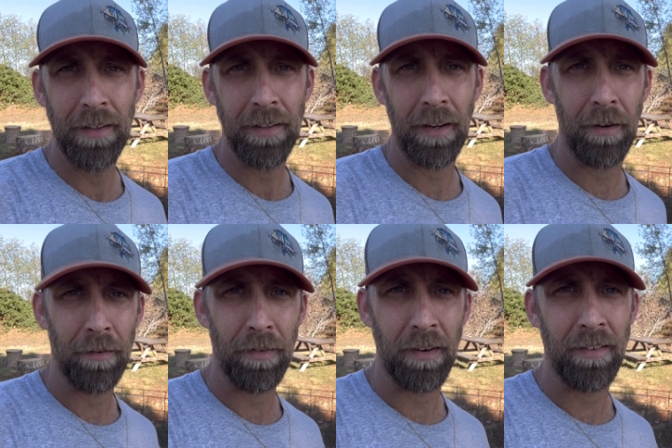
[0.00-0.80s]
you know,
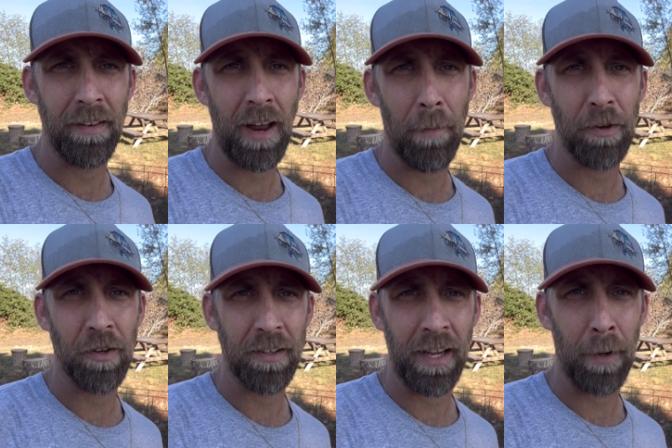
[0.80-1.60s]
the time it
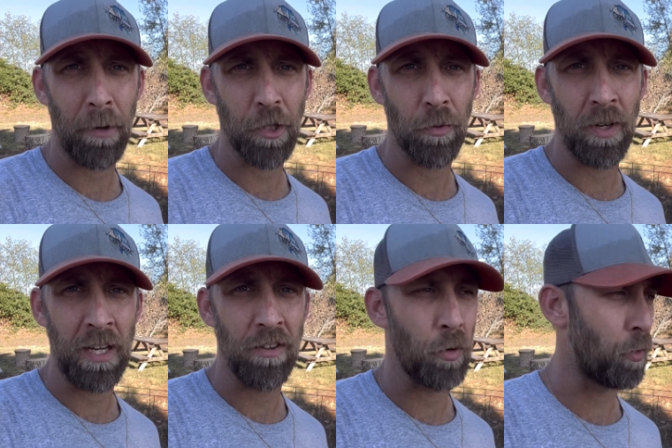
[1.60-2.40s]
took to get a bunch of
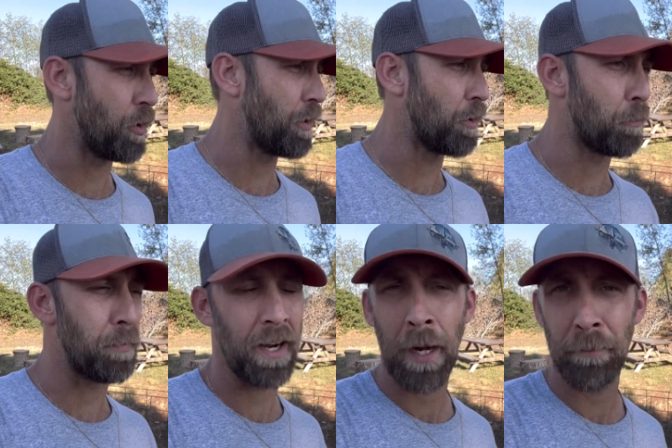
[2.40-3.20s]
reeds, or you can go
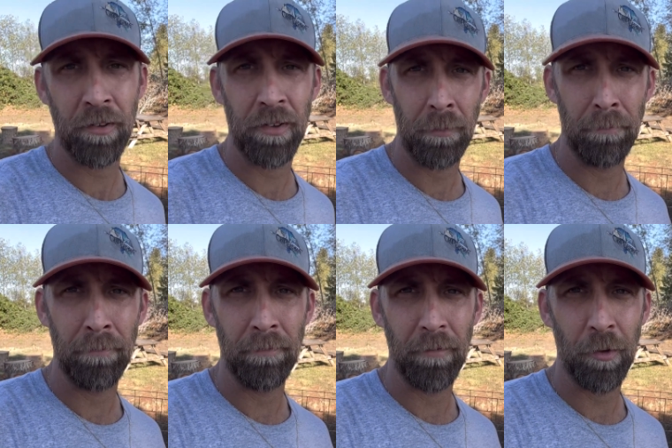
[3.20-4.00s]
pick up some
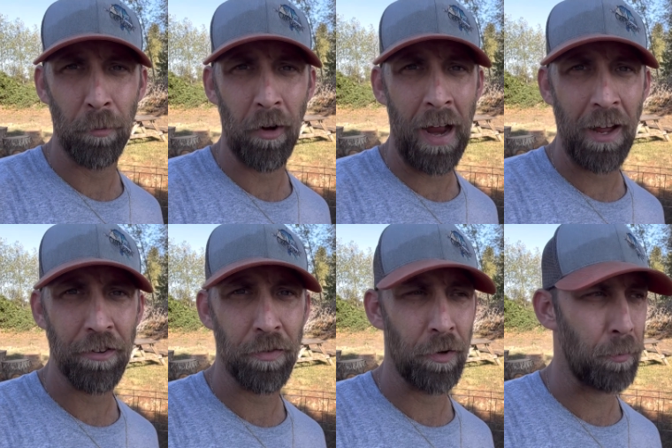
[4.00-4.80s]
grass
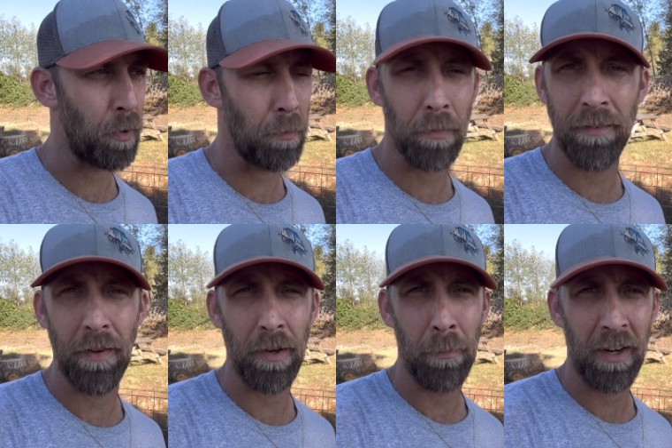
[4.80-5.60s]
for probably
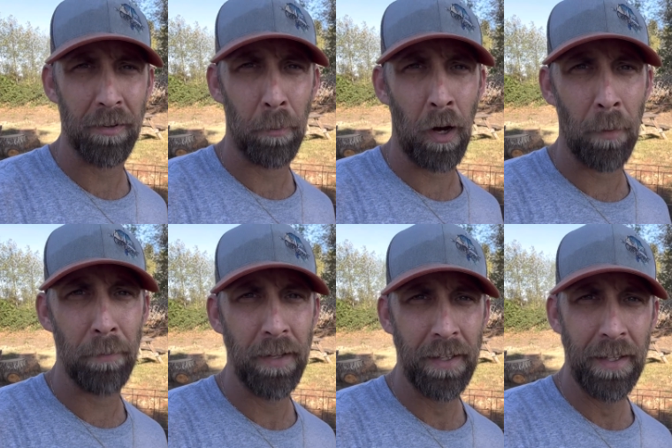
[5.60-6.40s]
50 bucks a pop
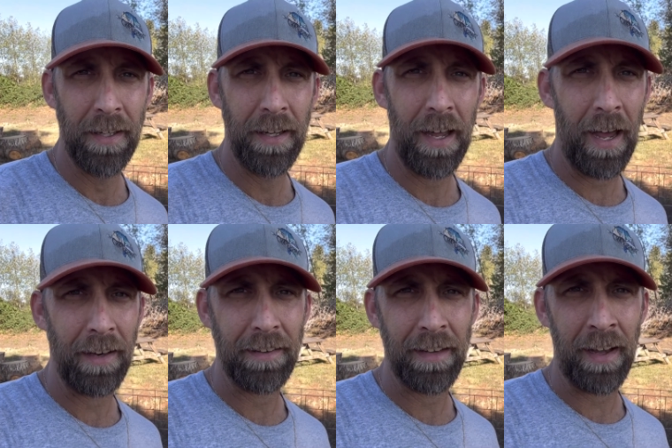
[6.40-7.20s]

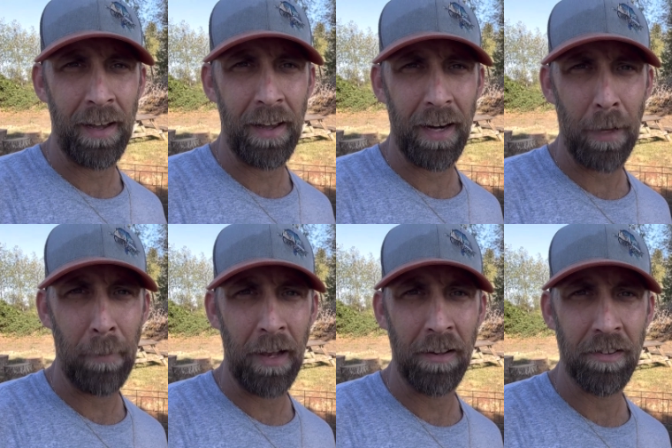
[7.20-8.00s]
at
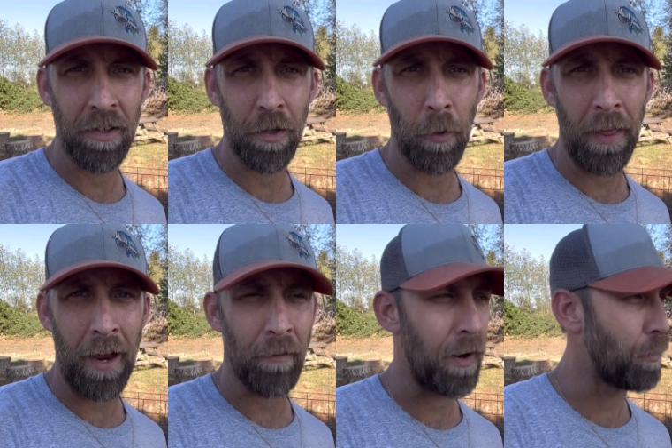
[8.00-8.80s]
Cabela's and go
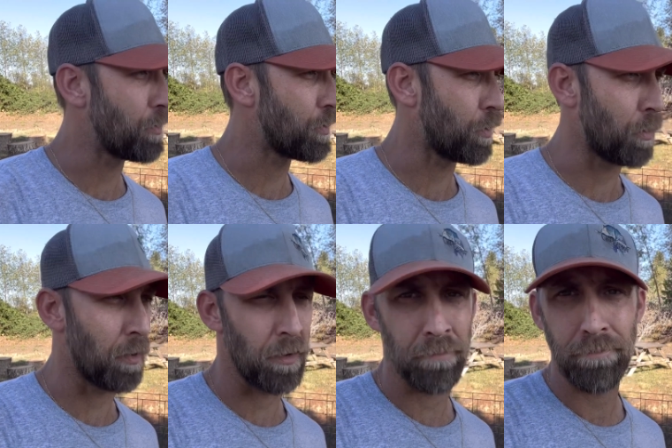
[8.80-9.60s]
that route,
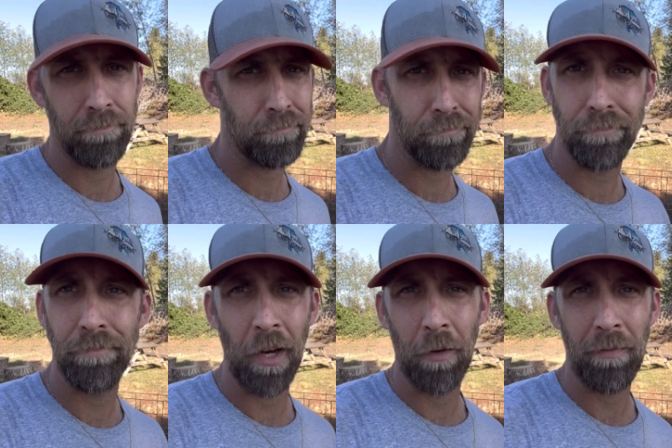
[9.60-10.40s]
or
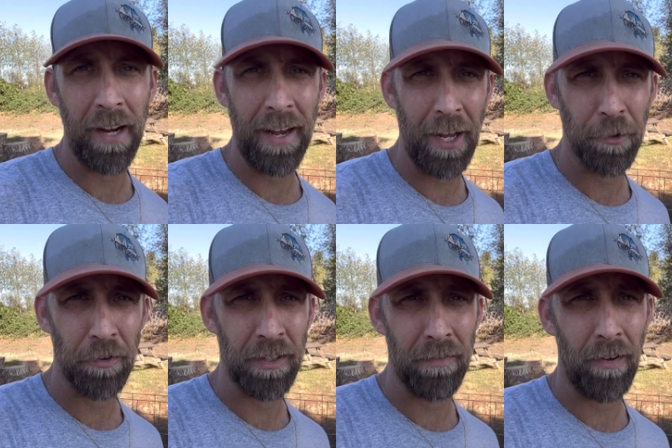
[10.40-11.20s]
you know, find natural
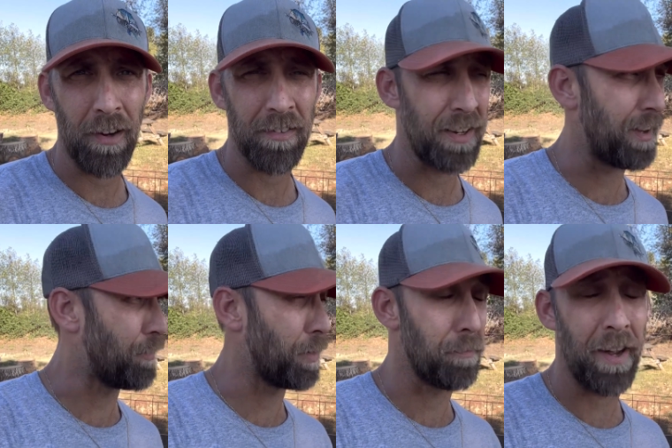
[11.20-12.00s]
stuff. Honestly, if
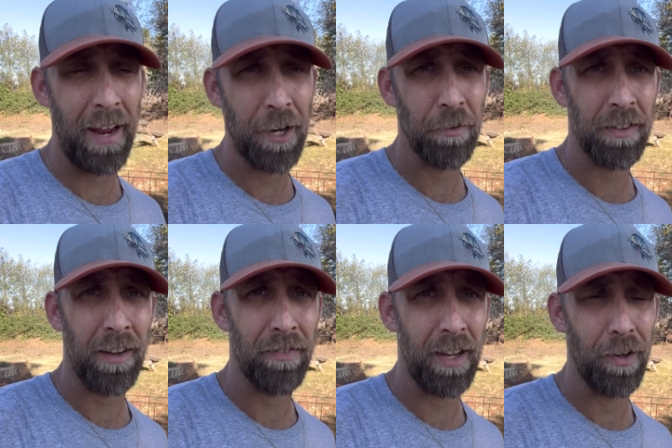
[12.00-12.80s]
you can find natural
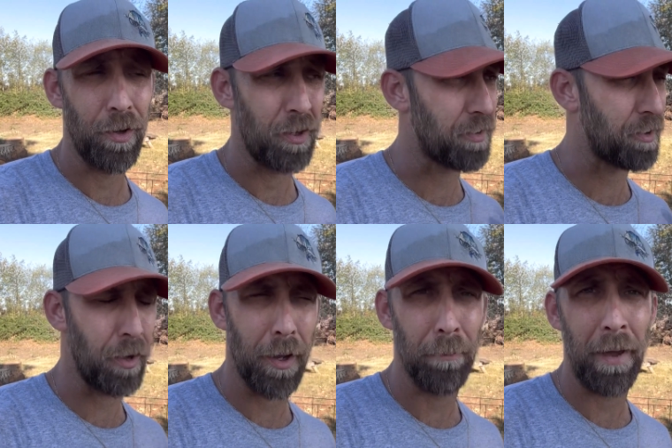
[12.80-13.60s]
stuff, it looks a
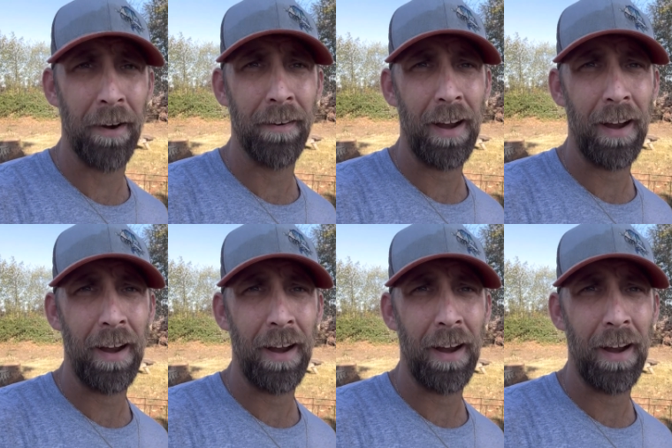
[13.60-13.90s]
lot better.